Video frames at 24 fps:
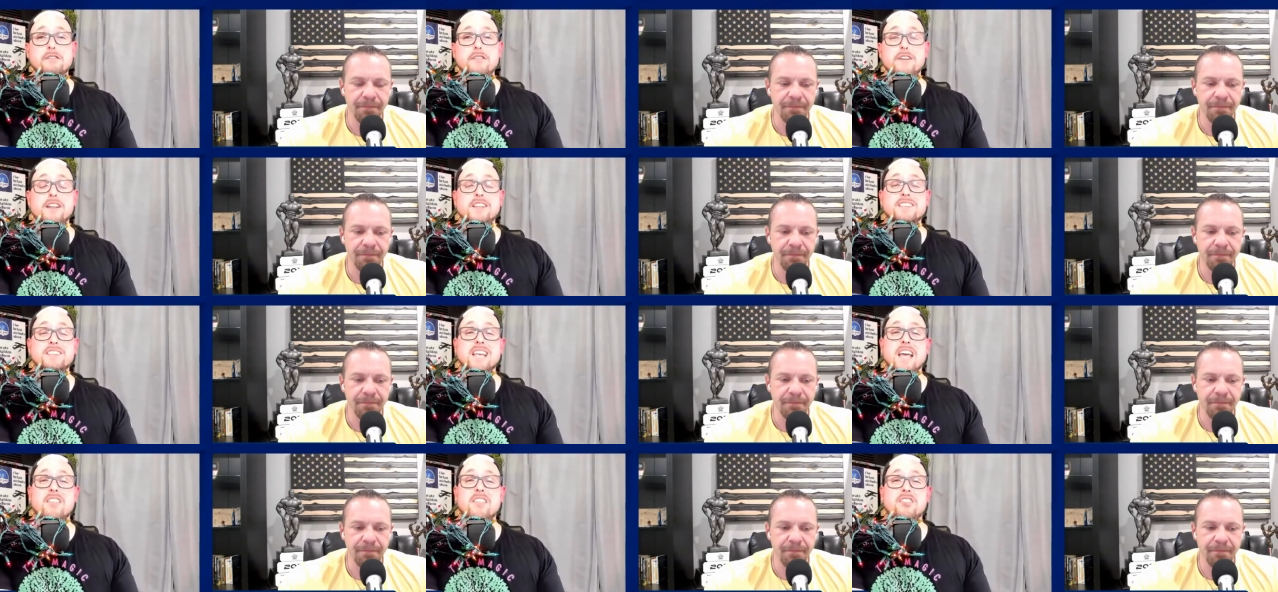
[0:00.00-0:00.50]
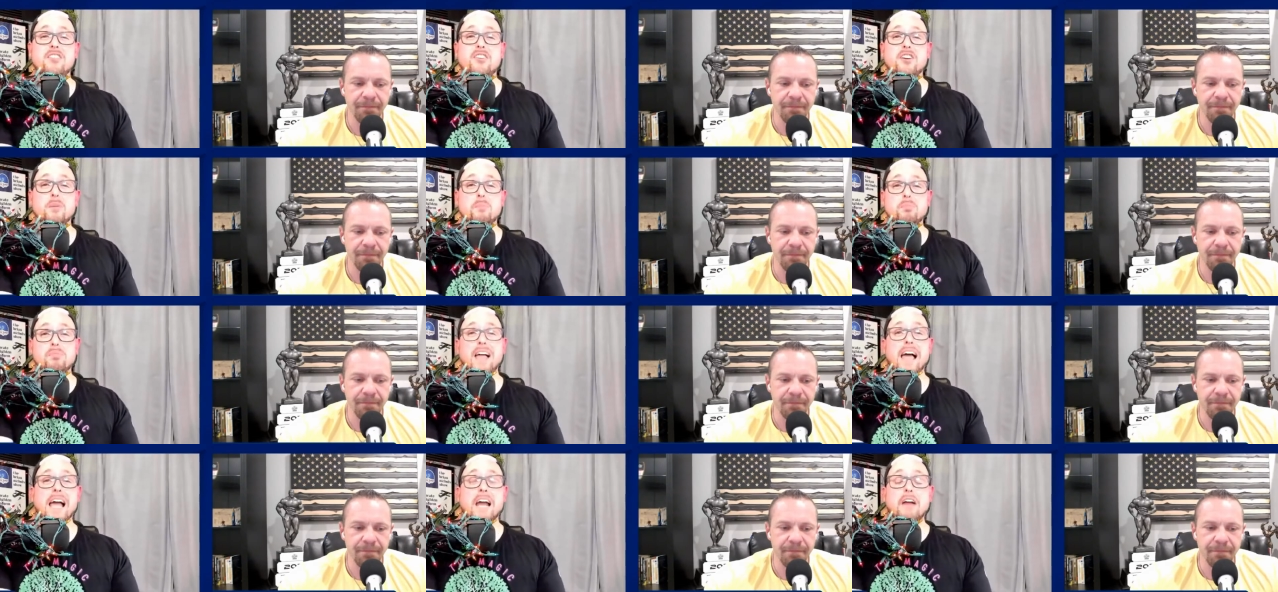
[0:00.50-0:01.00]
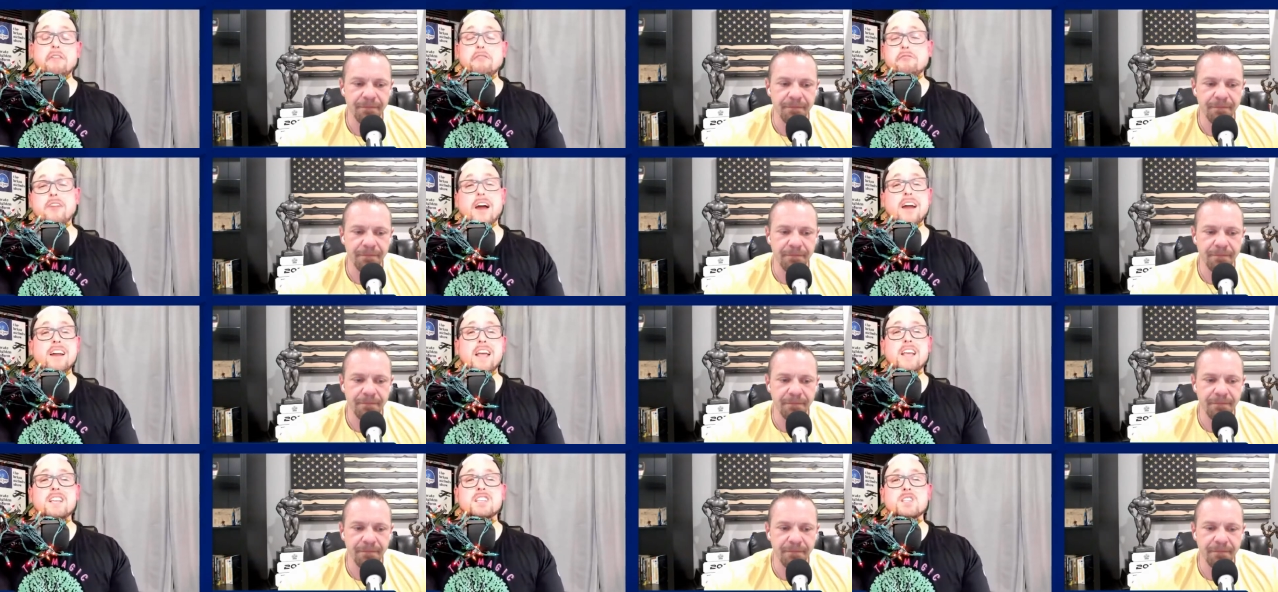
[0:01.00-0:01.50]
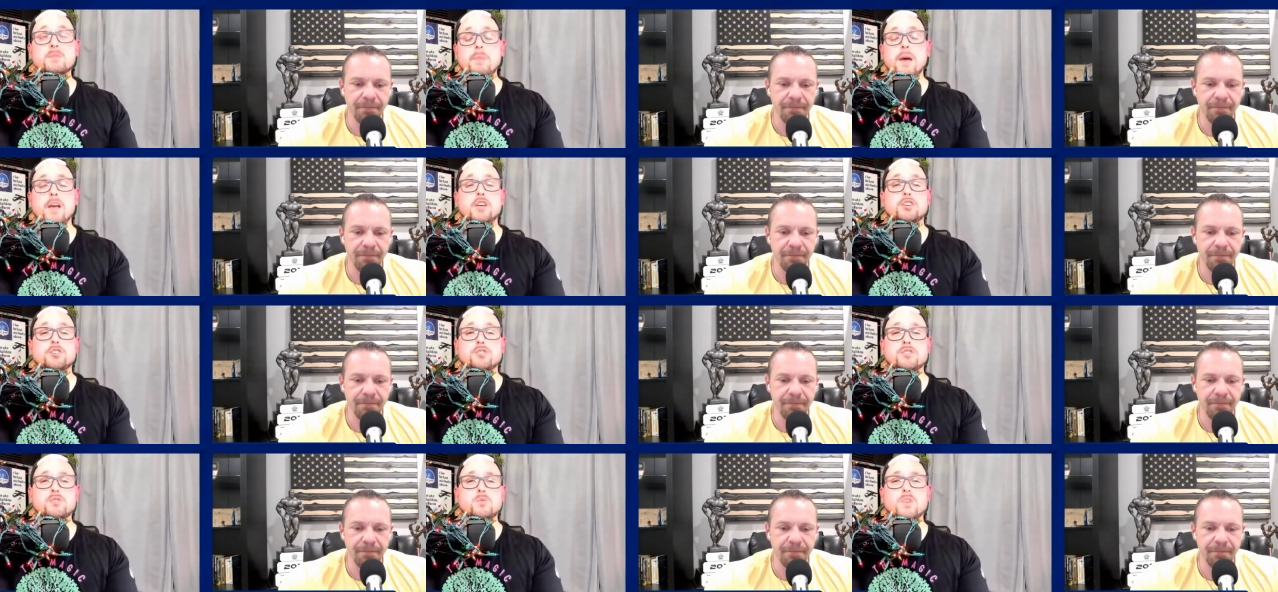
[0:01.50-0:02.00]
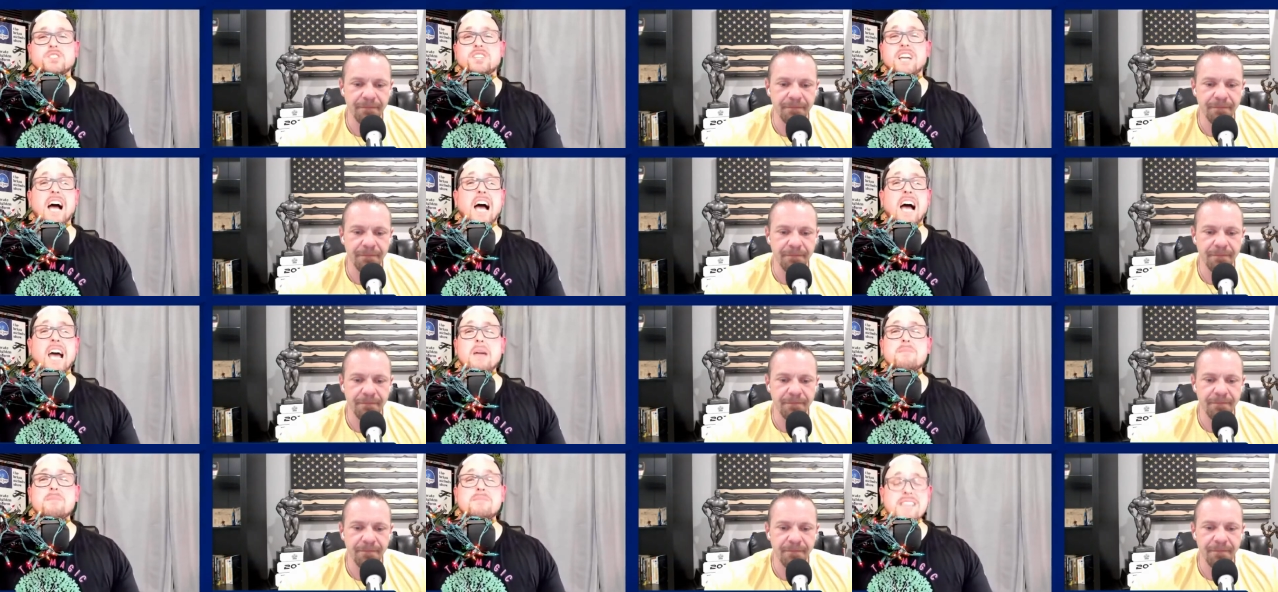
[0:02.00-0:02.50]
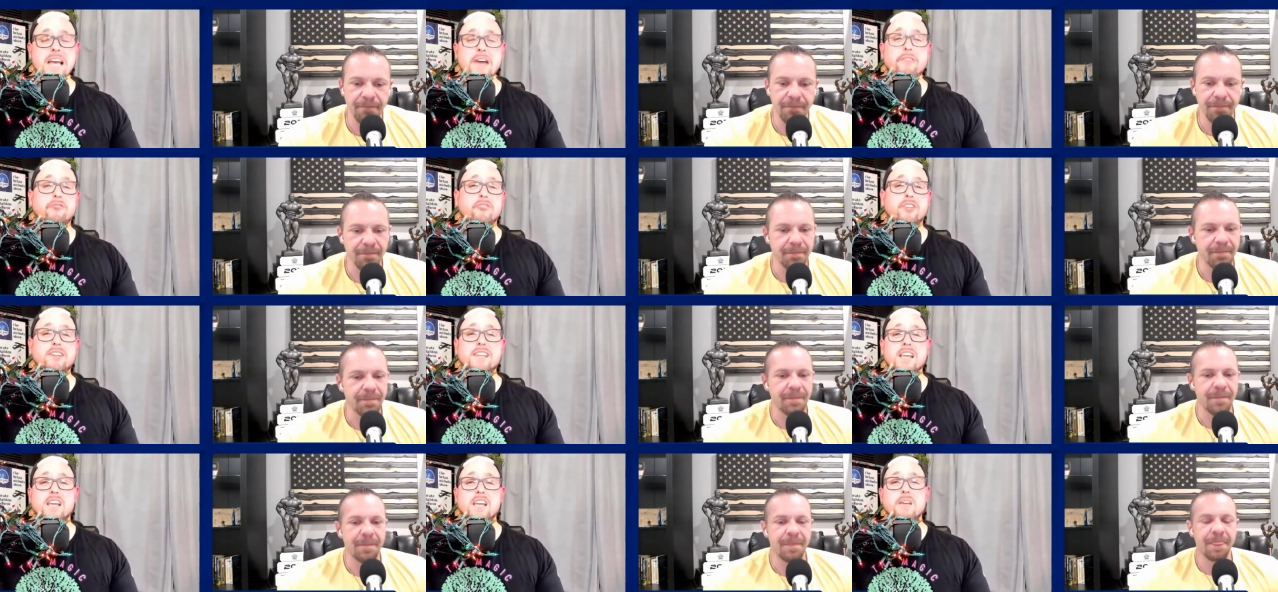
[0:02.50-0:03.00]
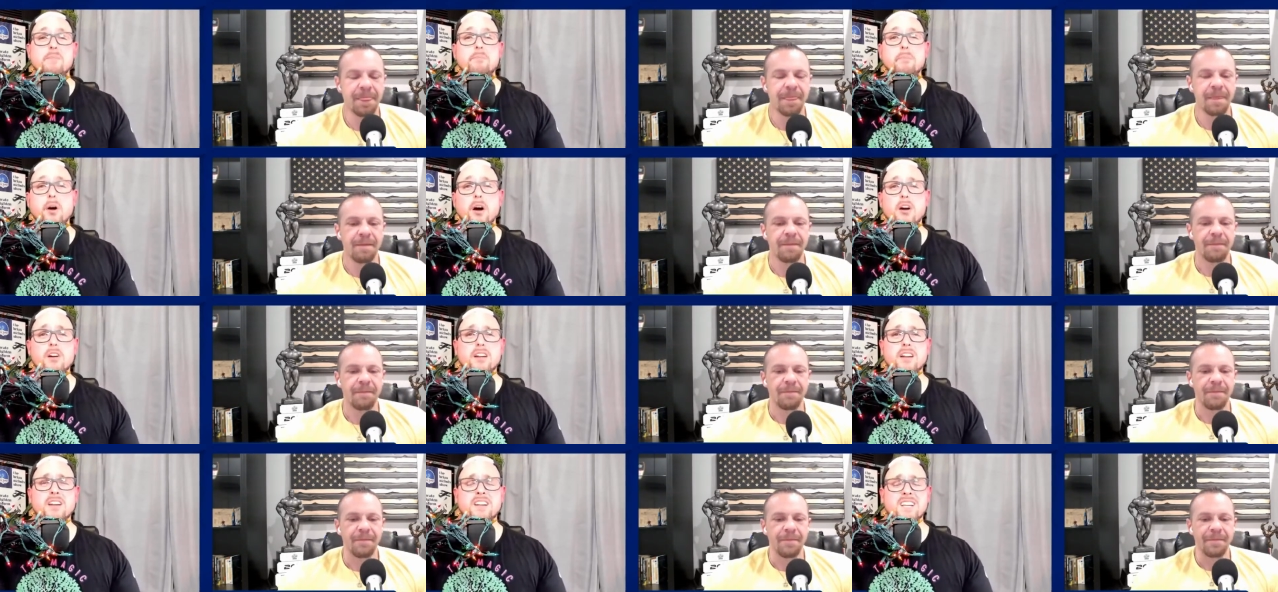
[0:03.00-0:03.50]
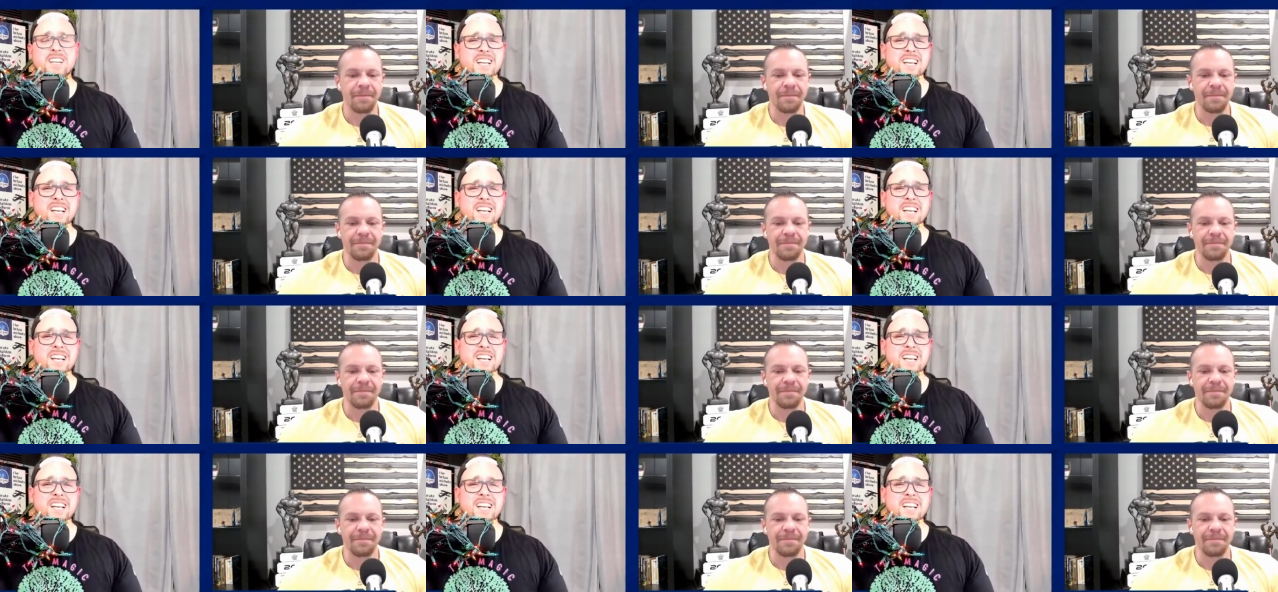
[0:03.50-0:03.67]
Speaker 1: Fitness and their Black Friday specials, which I am definitely taking part in.